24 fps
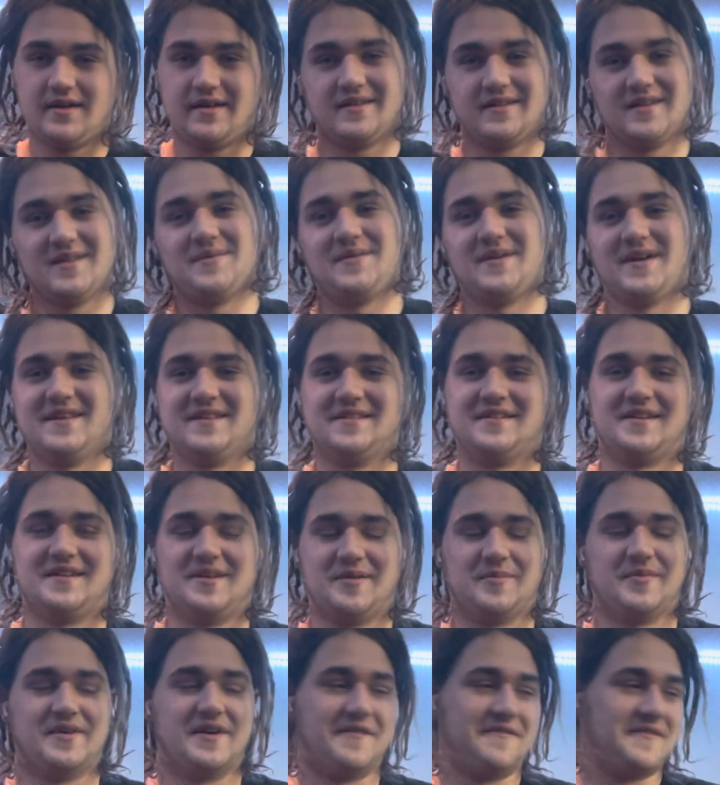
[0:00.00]
depends on your
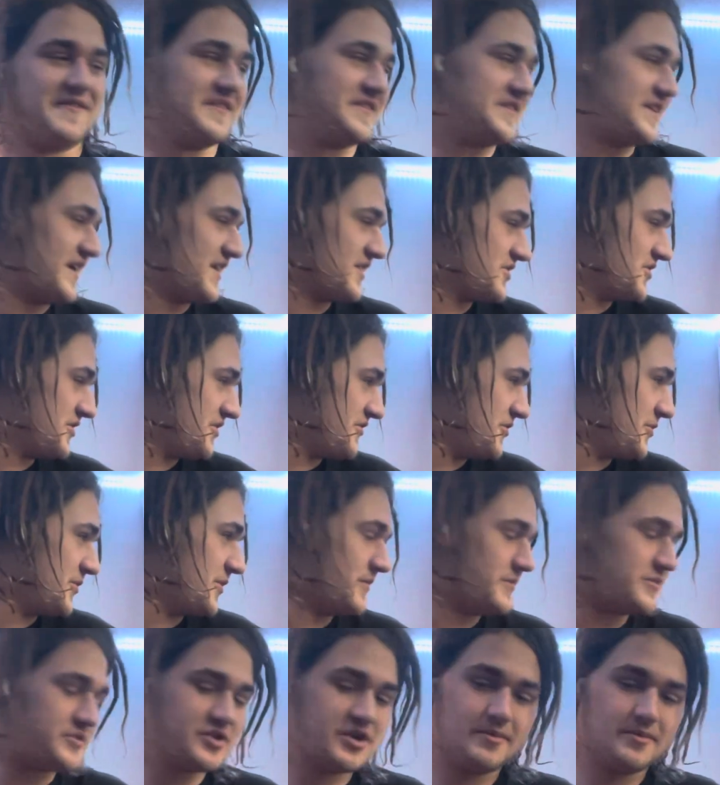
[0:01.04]
preference actually if you want
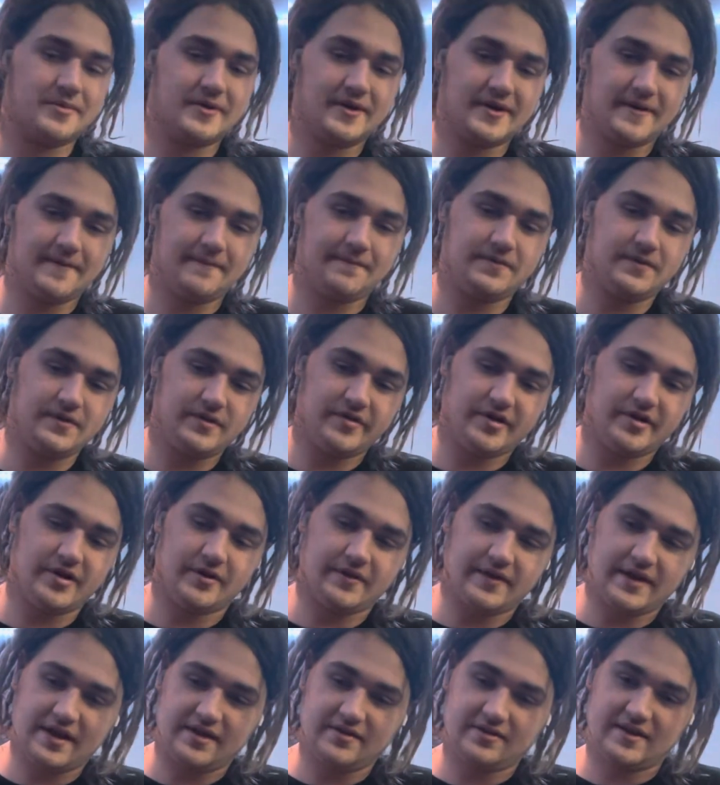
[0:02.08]
to sharpen up. So
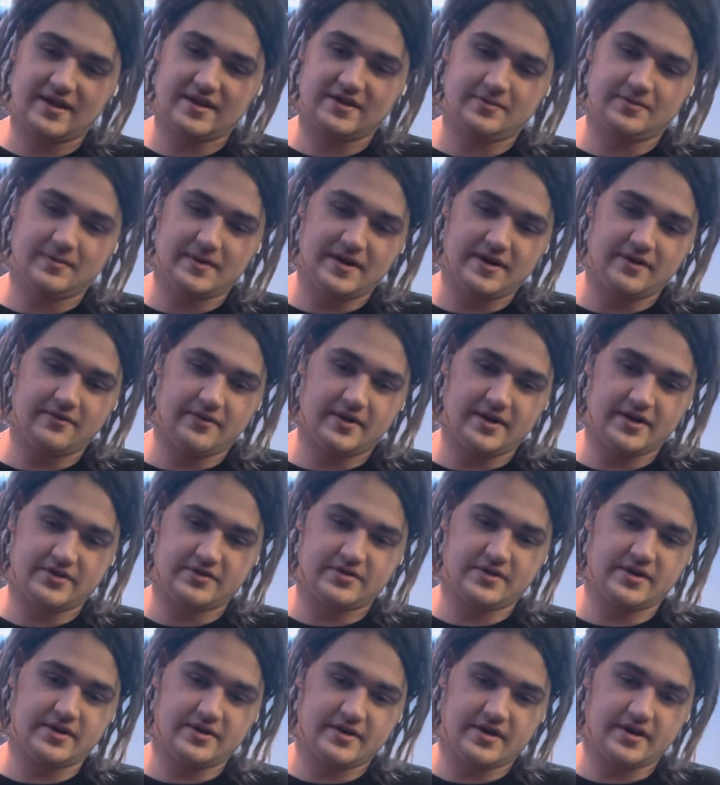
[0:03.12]
that's my advice
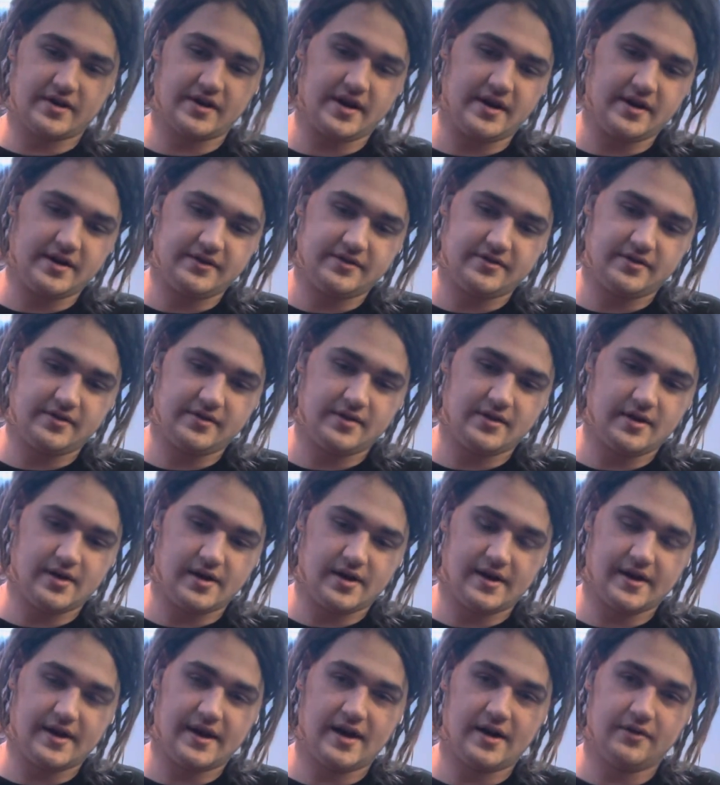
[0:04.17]
right there, guys,
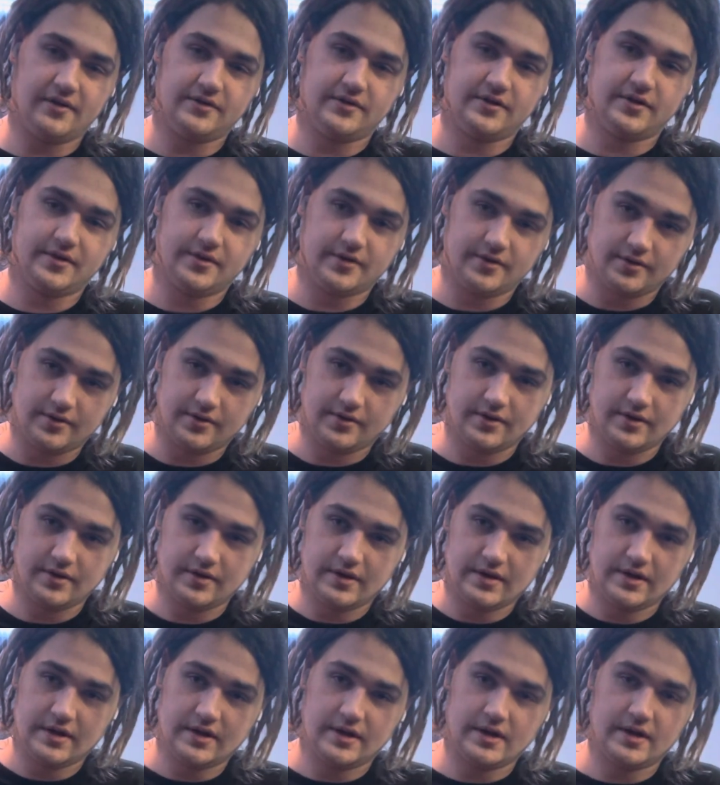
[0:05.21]
on how to
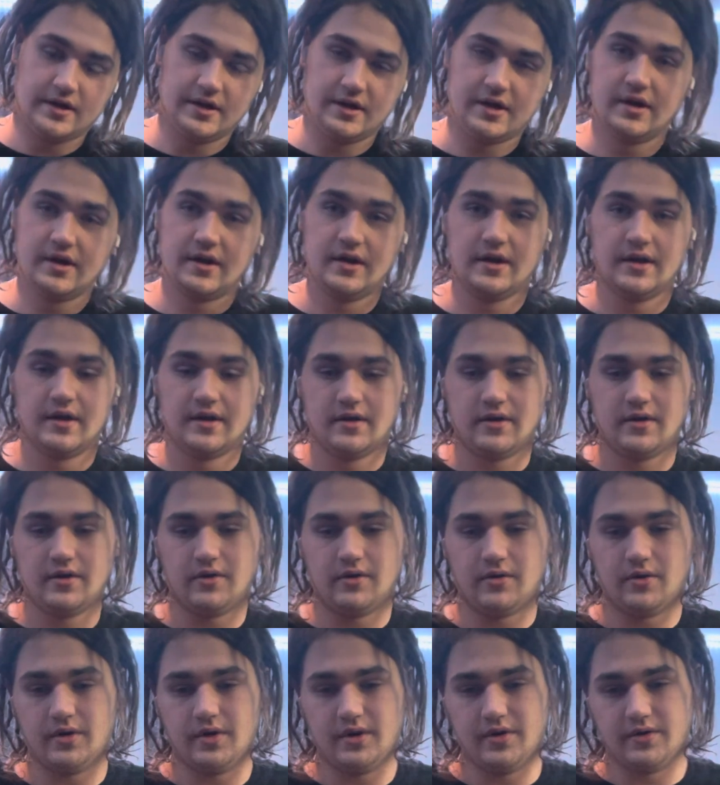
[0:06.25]

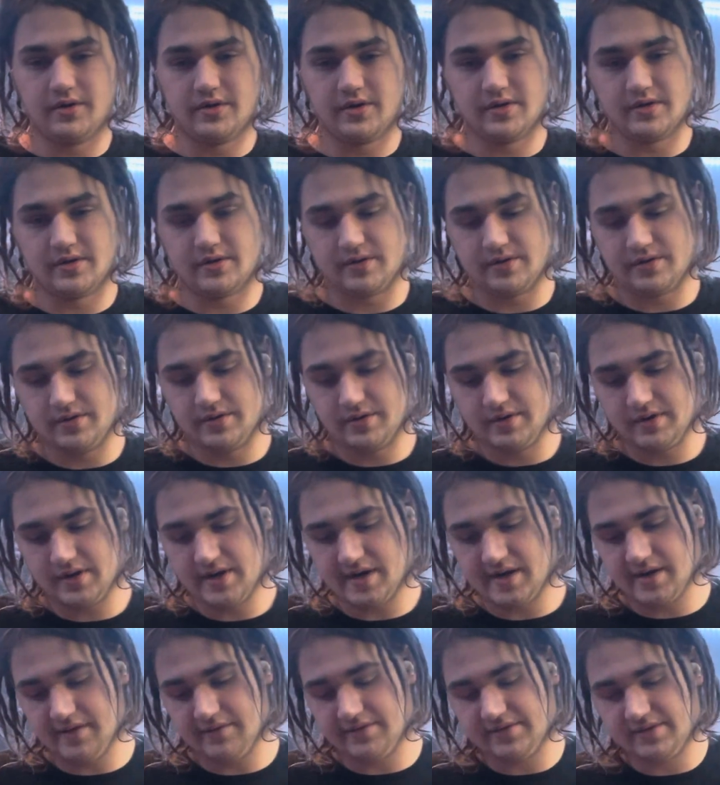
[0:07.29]
oil your
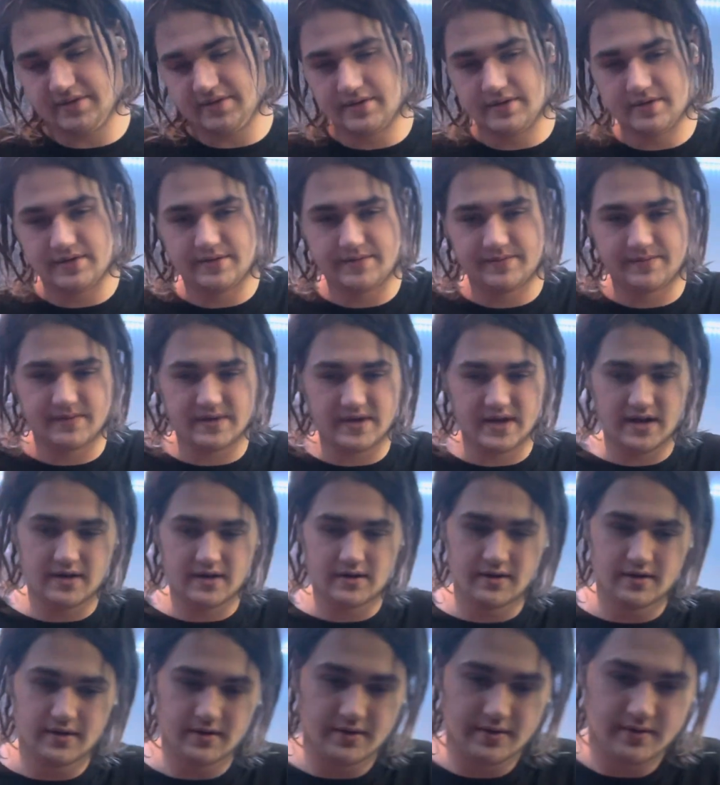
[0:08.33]
knives, how
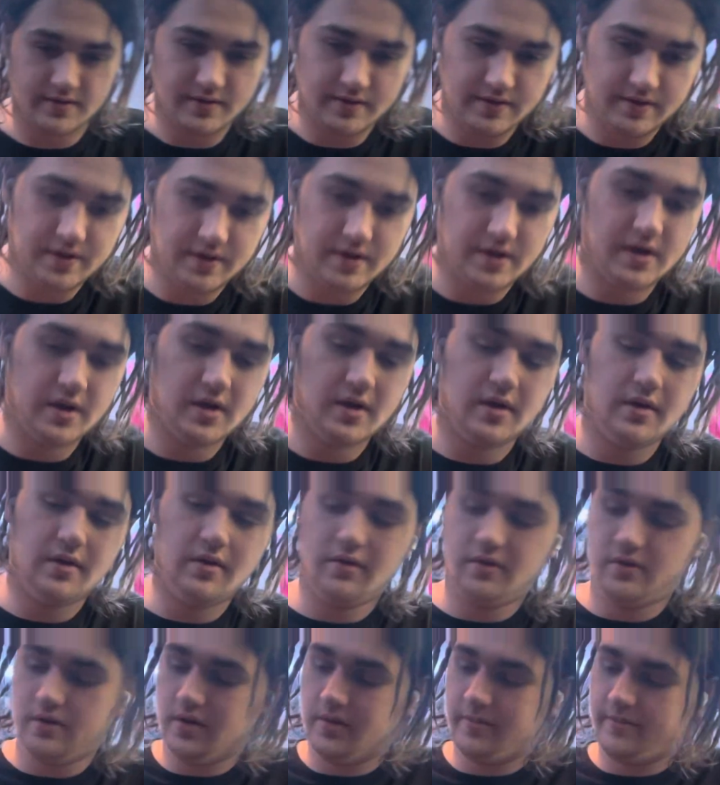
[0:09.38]
to
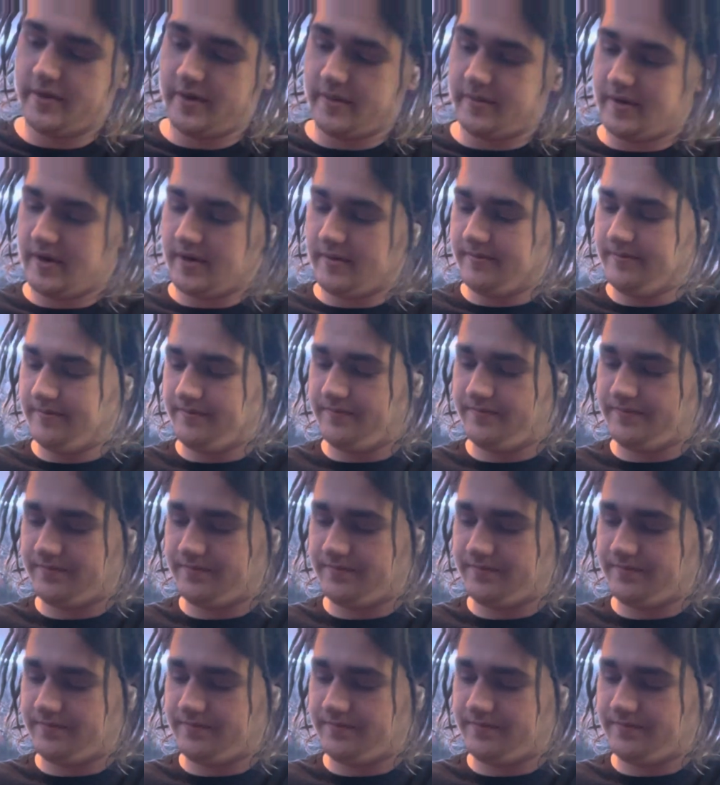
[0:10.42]
lube them up.